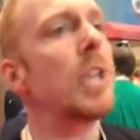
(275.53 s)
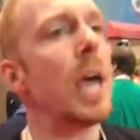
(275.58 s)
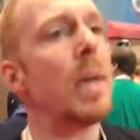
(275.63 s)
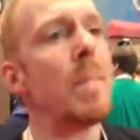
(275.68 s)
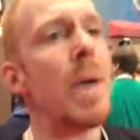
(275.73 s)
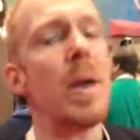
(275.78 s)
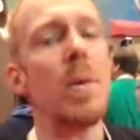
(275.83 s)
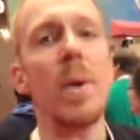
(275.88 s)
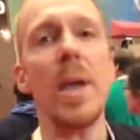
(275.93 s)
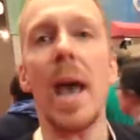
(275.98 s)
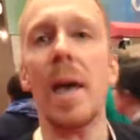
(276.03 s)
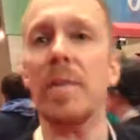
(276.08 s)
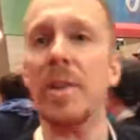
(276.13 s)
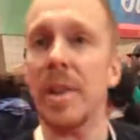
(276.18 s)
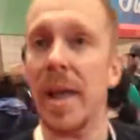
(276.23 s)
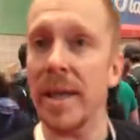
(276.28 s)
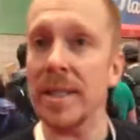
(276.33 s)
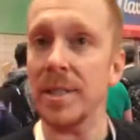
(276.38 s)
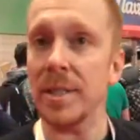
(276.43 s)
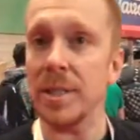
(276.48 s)
Jetman, we have a
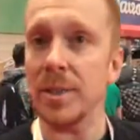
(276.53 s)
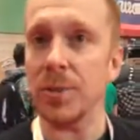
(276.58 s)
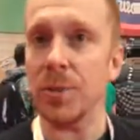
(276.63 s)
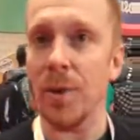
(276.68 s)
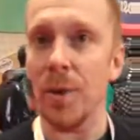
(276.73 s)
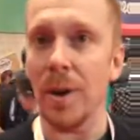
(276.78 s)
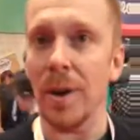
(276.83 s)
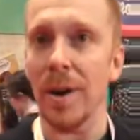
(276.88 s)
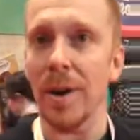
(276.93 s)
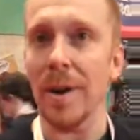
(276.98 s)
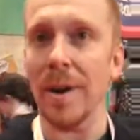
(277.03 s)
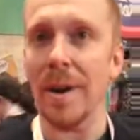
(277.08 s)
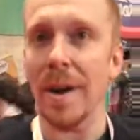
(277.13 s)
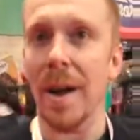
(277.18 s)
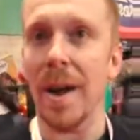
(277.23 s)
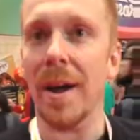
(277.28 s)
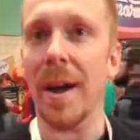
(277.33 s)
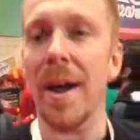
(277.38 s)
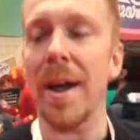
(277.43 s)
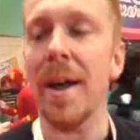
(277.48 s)
license for.
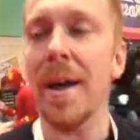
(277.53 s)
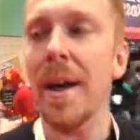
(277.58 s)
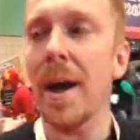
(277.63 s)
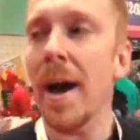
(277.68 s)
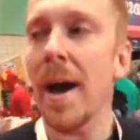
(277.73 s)
Okay.